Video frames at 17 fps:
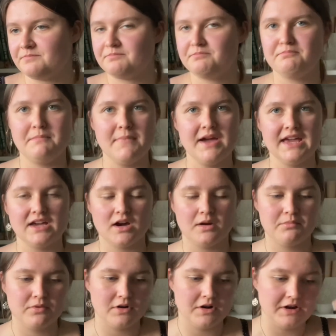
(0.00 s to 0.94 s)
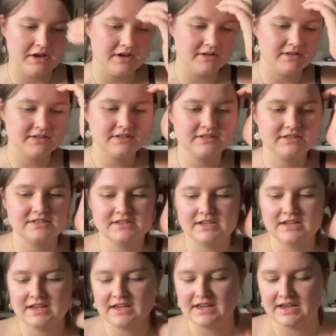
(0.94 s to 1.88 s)
makeup products
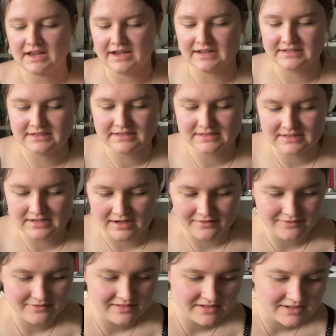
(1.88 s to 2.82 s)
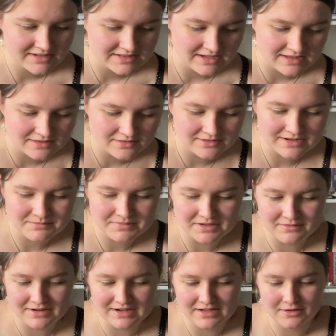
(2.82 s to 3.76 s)
and stuff, because I thought it'd
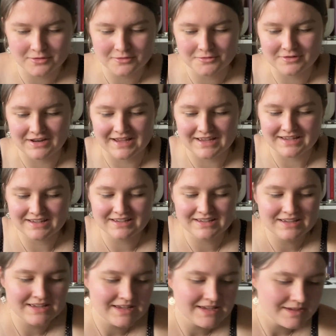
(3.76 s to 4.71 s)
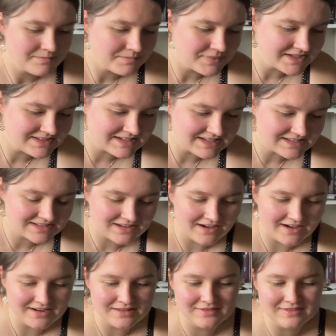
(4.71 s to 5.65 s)
be really cool, like business
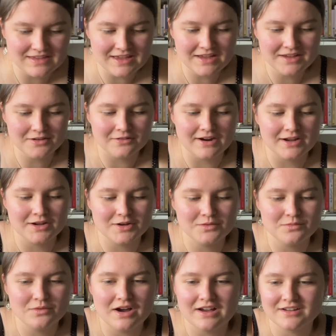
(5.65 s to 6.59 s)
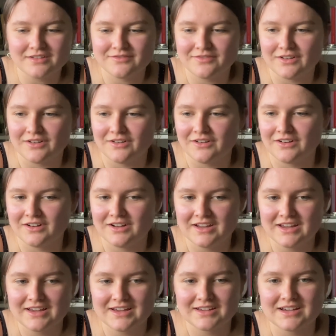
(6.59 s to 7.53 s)
kind of thing, or I could work for
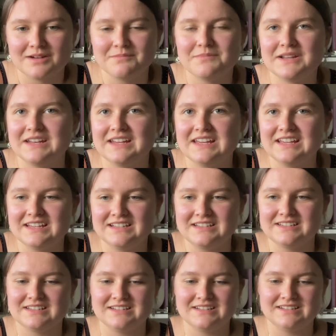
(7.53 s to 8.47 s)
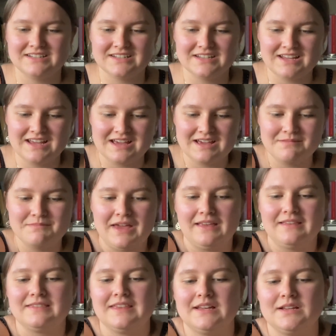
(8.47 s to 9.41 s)
companies and
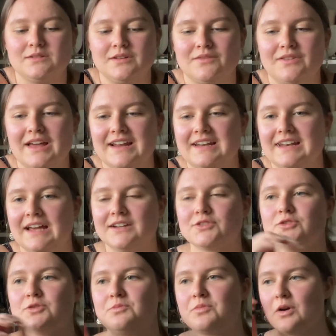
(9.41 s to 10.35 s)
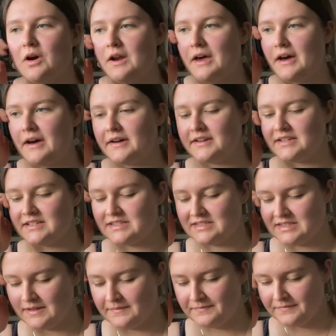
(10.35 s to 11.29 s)
make things with like natural
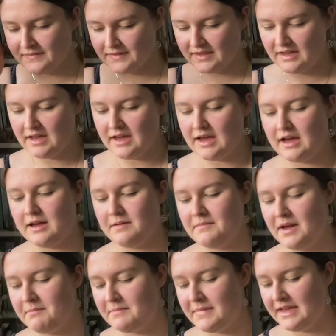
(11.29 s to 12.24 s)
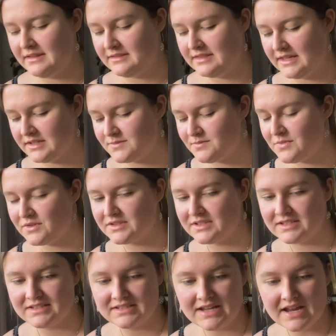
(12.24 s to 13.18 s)
products and make things more
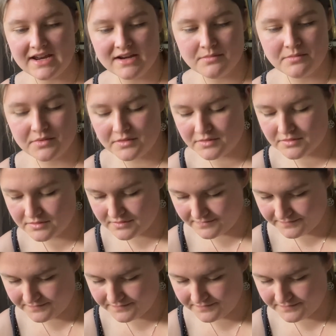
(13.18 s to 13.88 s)
sustainable.